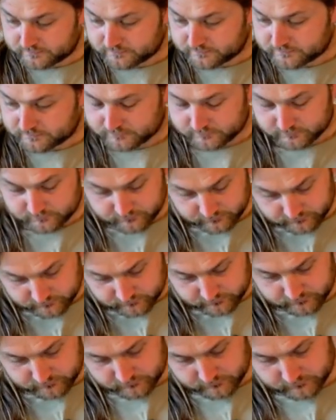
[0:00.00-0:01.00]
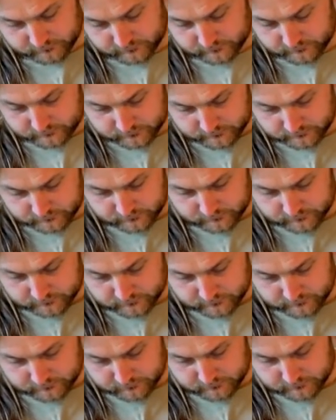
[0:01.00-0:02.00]

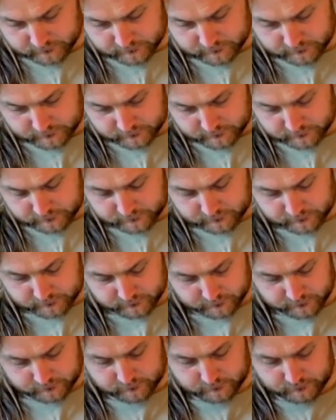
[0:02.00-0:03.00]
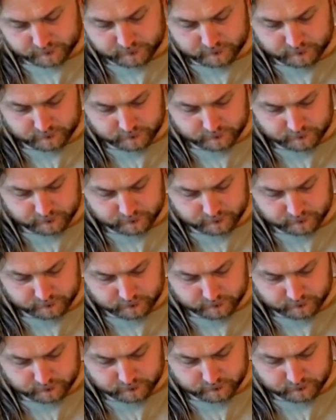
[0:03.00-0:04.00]

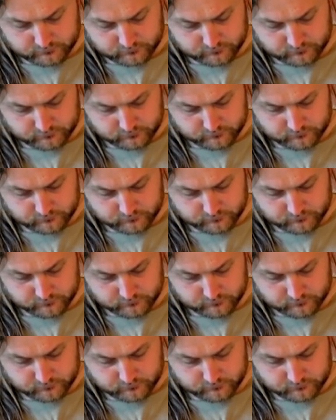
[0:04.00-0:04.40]
Nobody speaks.